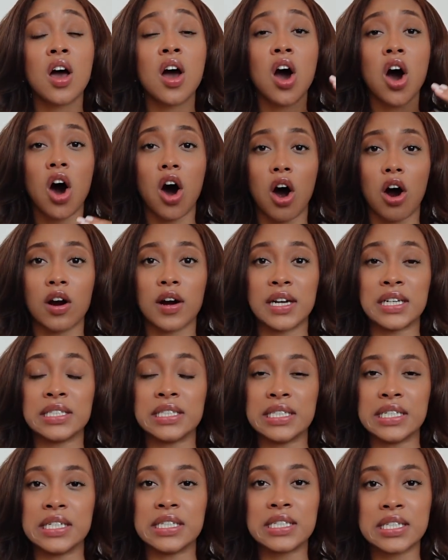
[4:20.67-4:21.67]

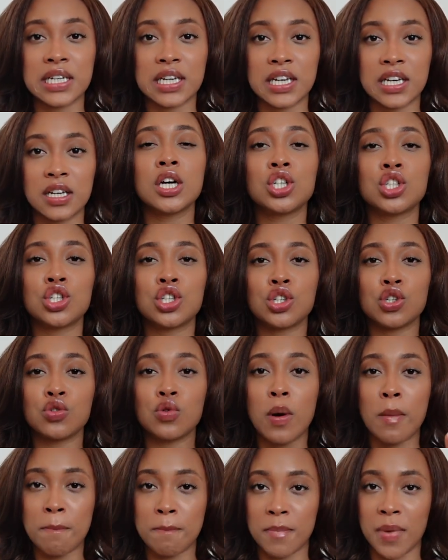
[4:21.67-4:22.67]
R&D team to
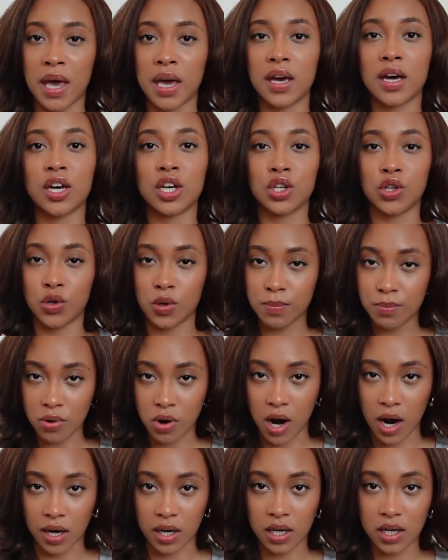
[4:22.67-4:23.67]
make your
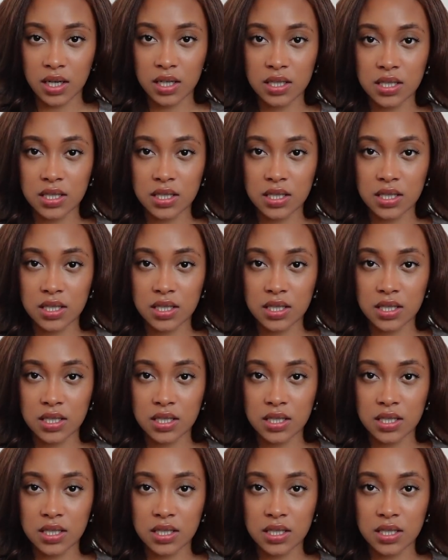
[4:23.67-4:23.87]
product.